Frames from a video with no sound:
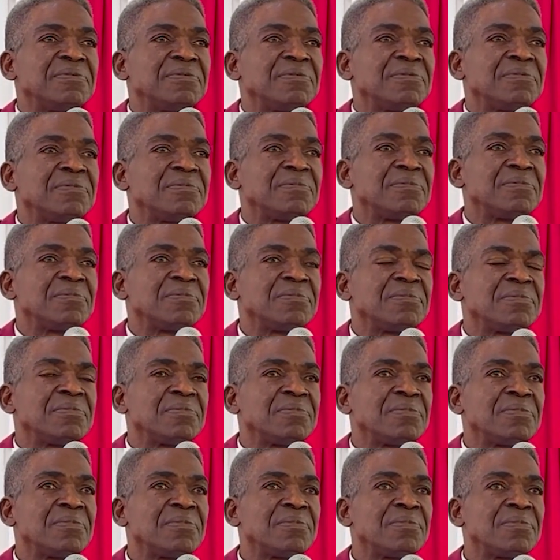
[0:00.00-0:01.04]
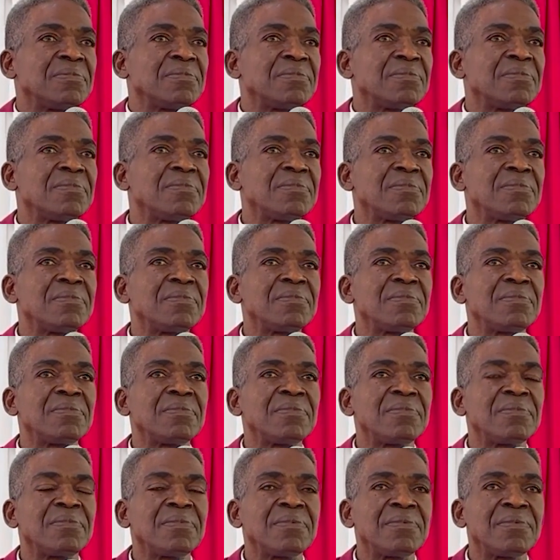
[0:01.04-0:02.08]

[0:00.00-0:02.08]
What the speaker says: Nothing is said.